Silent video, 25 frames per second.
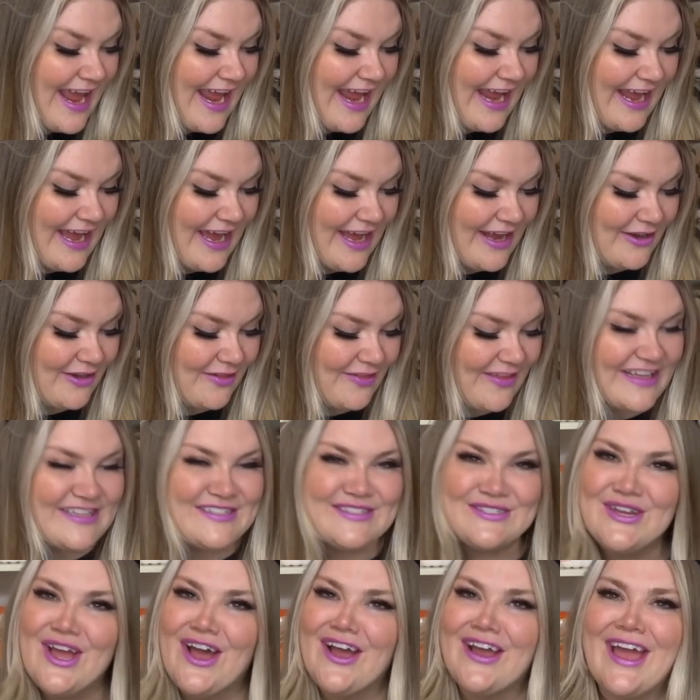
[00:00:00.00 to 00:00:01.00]
And
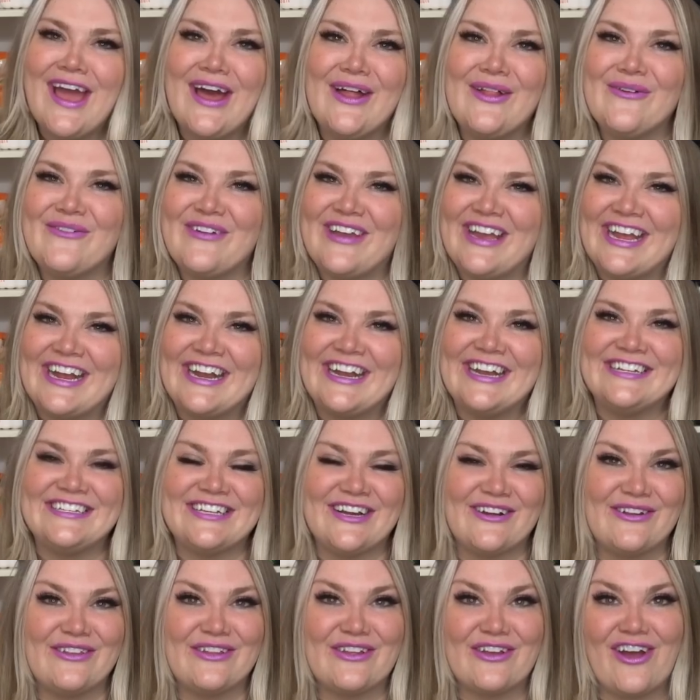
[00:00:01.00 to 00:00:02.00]
let's talk Halloween
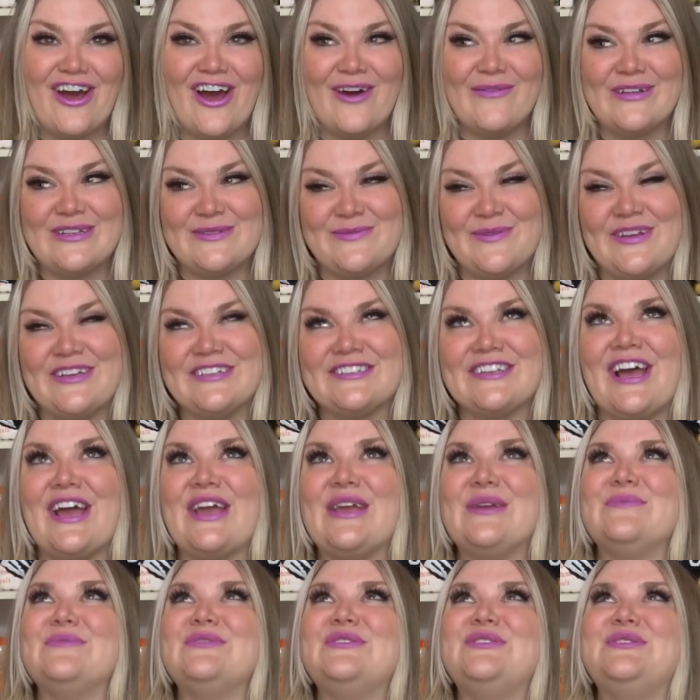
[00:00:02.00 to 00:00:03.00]
down in the comments, because I
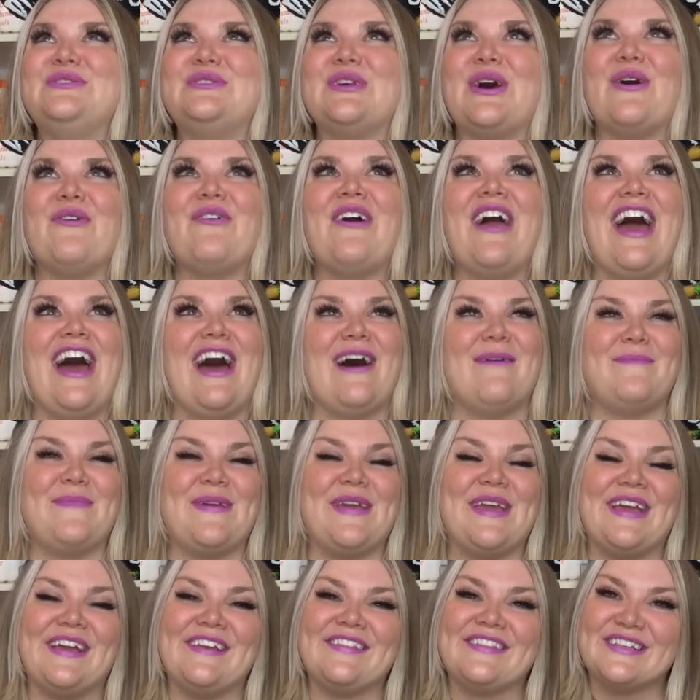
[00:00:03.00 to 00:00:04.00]
am so
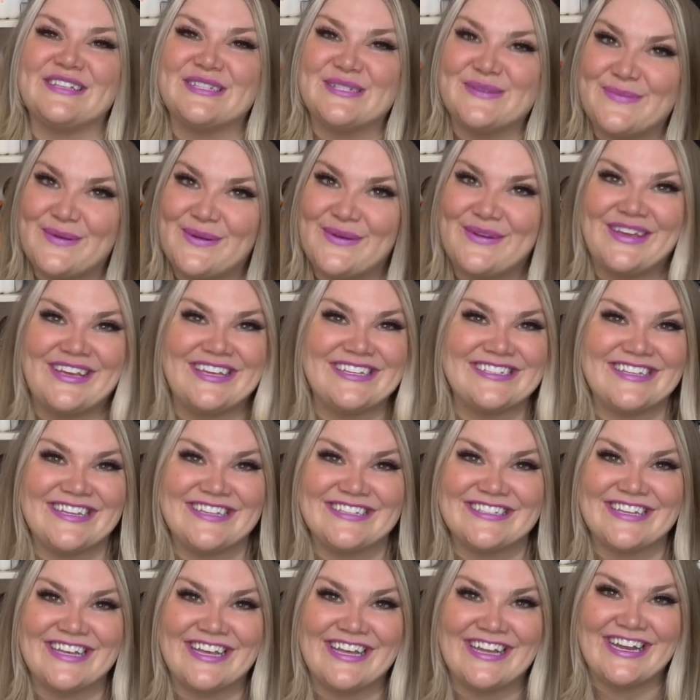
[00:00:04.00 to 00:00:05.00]
happy that spooky
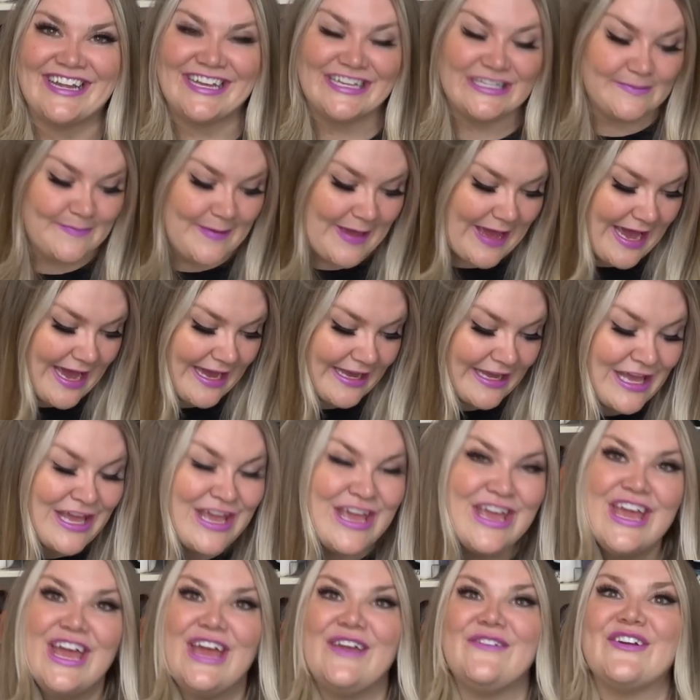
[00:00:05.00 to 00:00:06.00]
season is back.
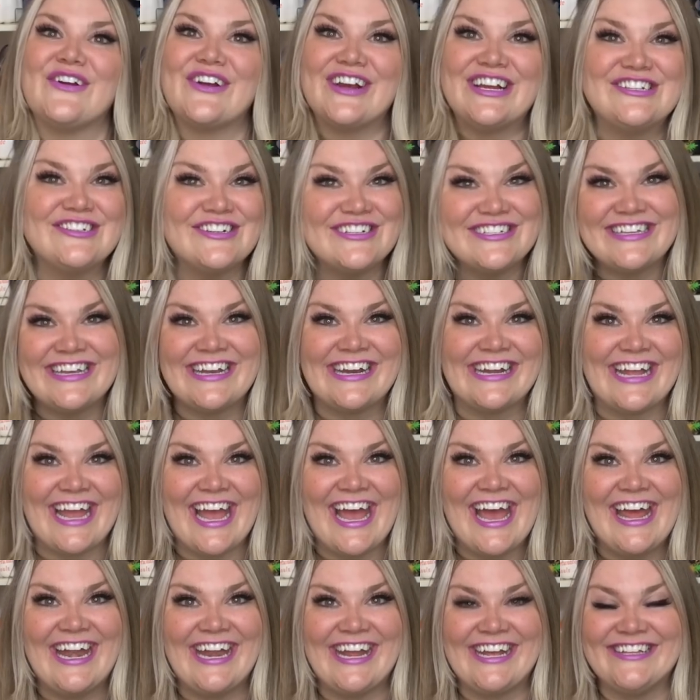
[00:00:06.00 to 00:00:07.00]
If you're interested
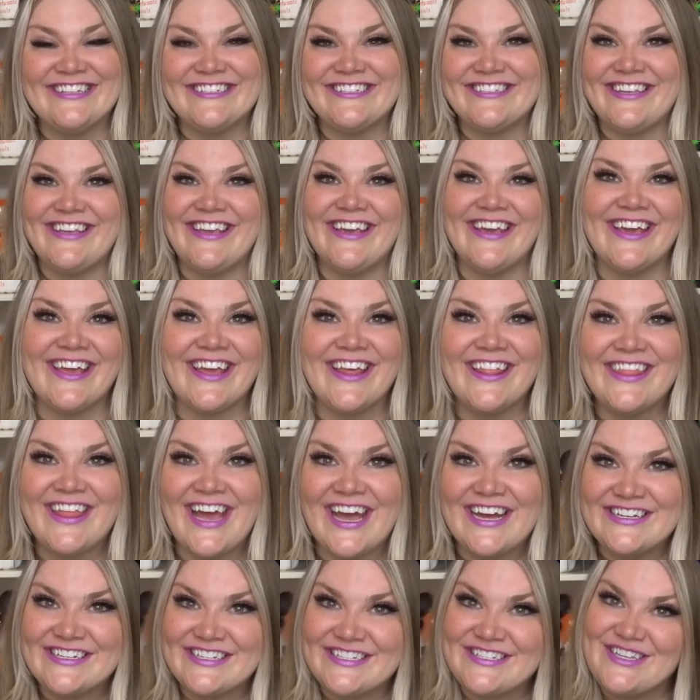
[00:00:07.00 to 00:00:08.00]
again in seeing
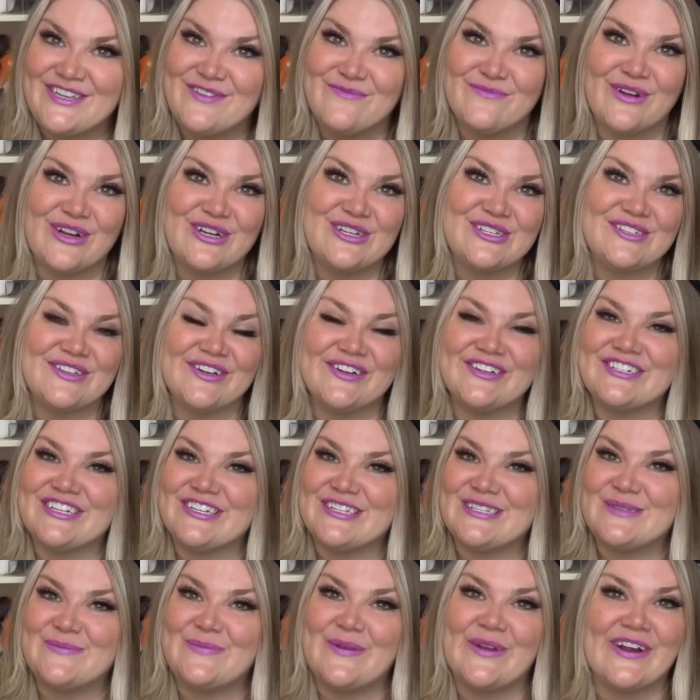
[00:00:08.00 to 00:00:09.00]
that Disney merch search
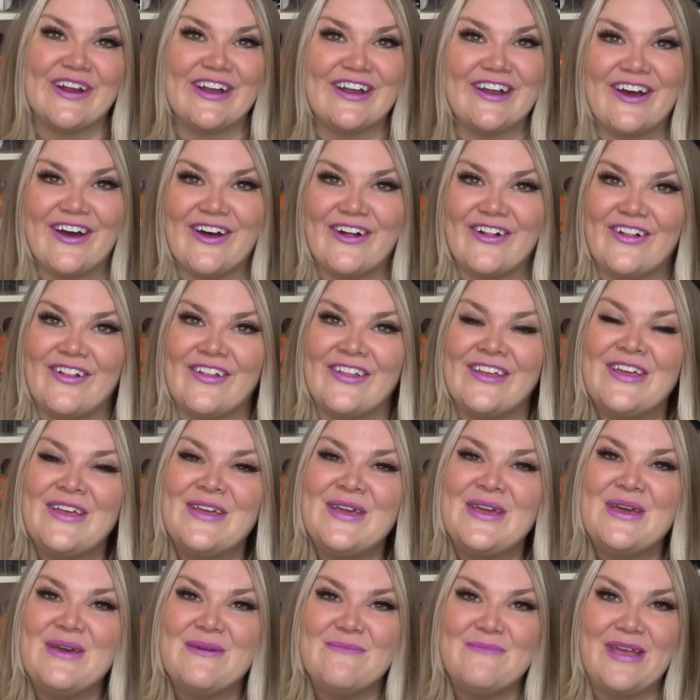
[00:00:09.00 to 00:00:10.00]
at Spirit, I'll
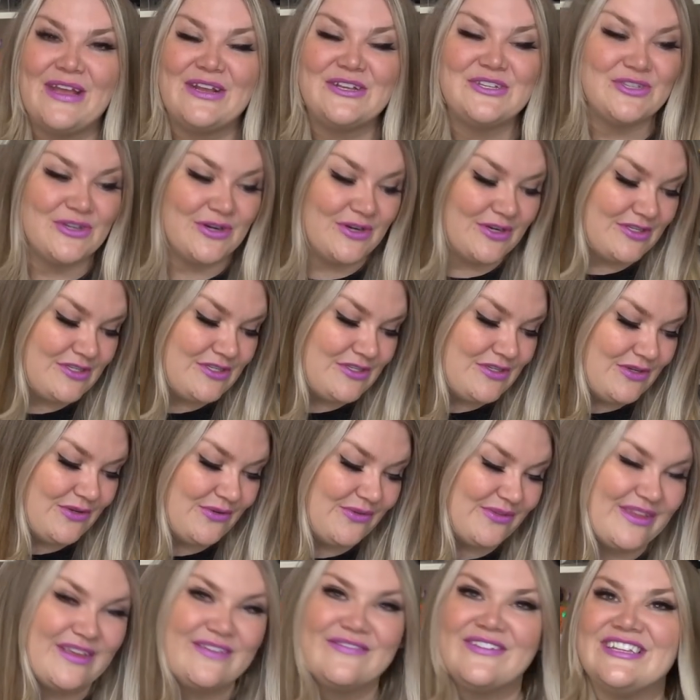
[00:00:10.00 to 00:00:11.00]
make sure
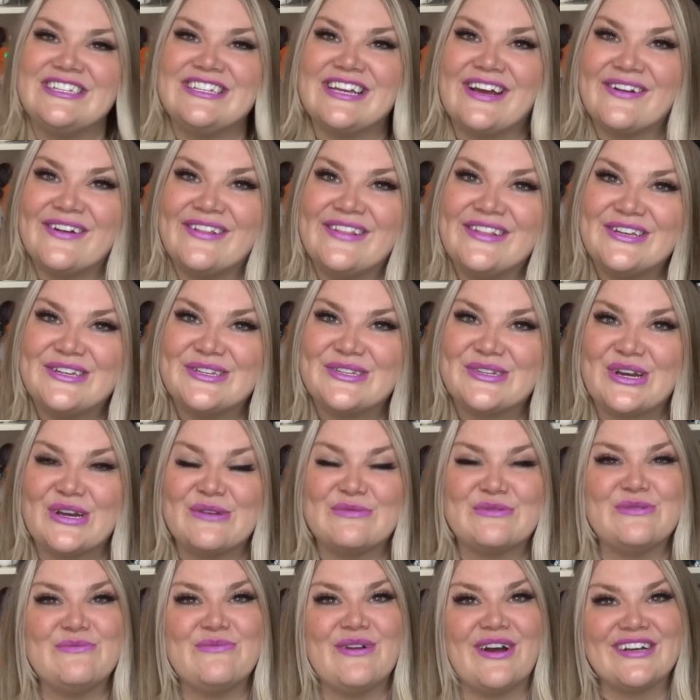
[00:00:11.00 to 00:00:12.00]
to leave it down in the
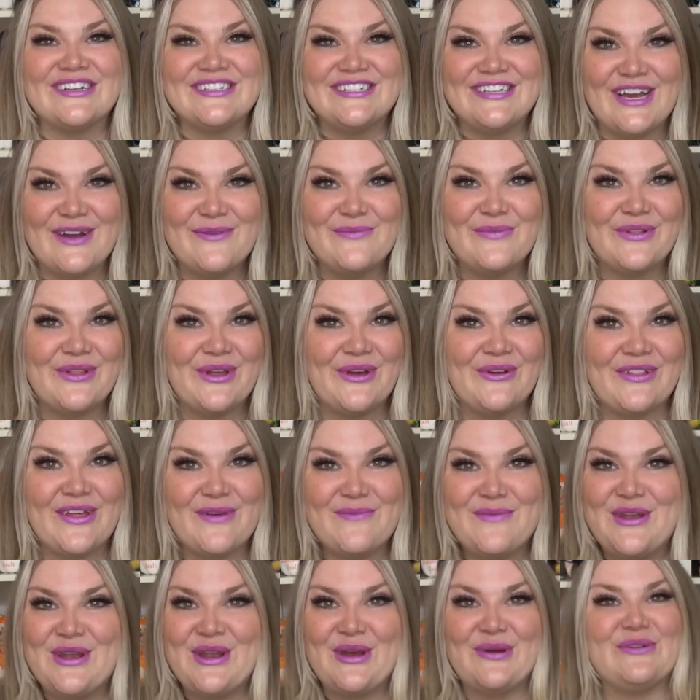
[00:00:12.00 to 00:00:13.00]
description box down below.
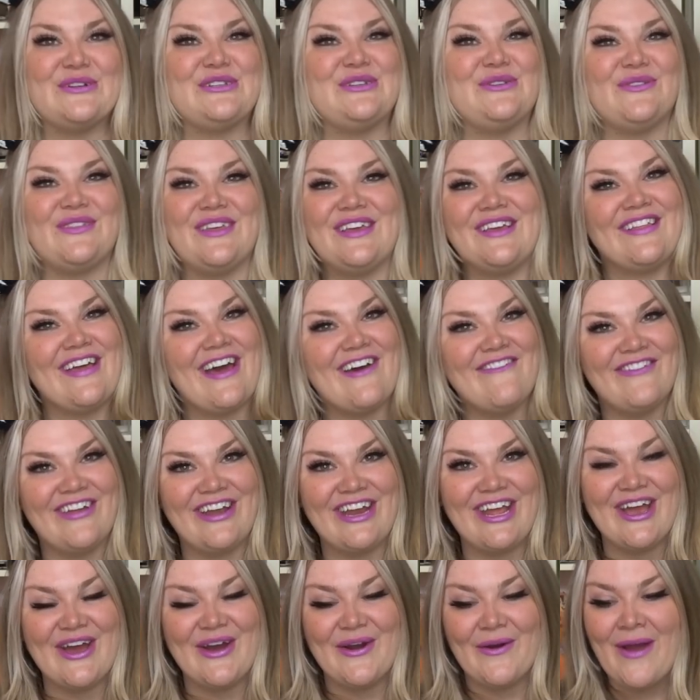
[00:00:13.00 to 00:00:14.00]
Let me know what you think of that
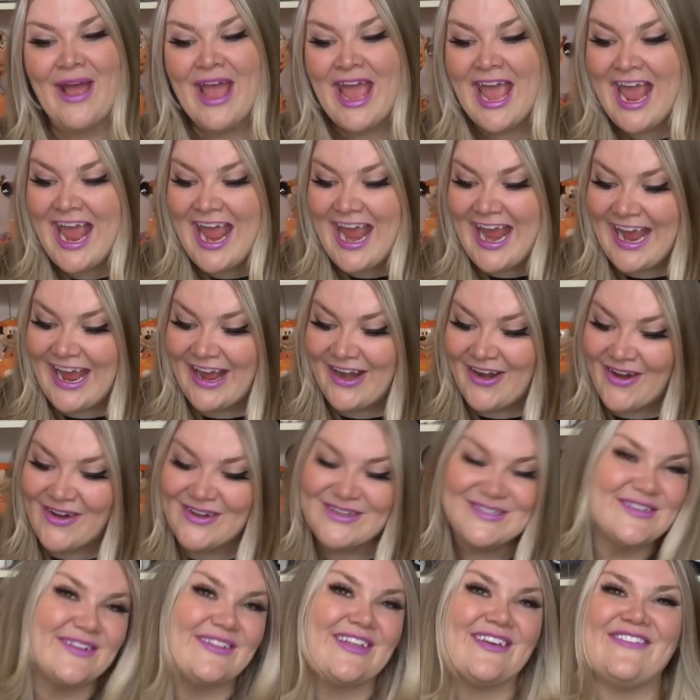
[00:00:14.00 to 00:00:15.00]
video. And
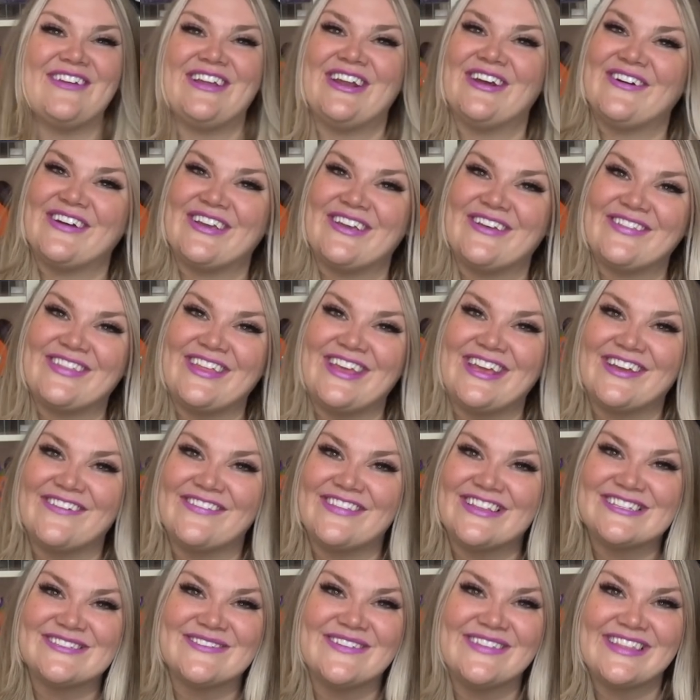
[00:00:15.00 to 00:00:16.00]
also let me know what you think of
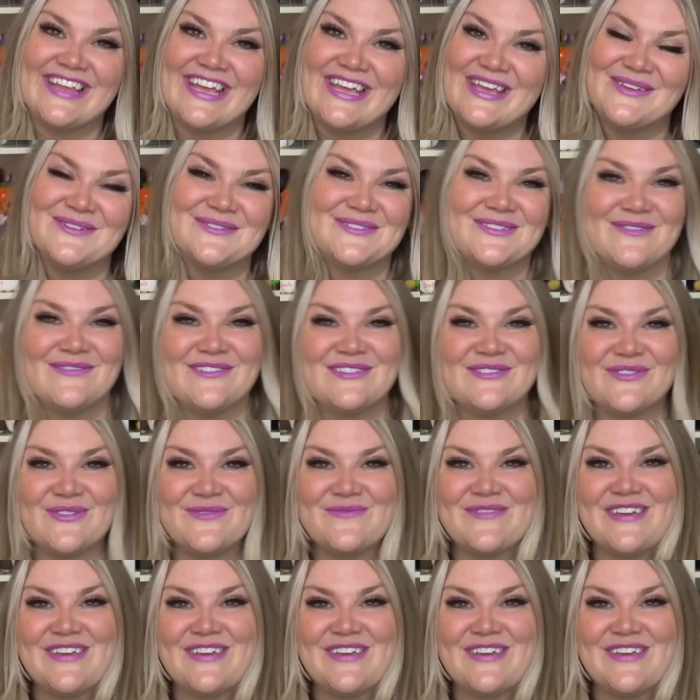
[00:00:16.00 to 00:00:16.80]
this one. Thank you so much for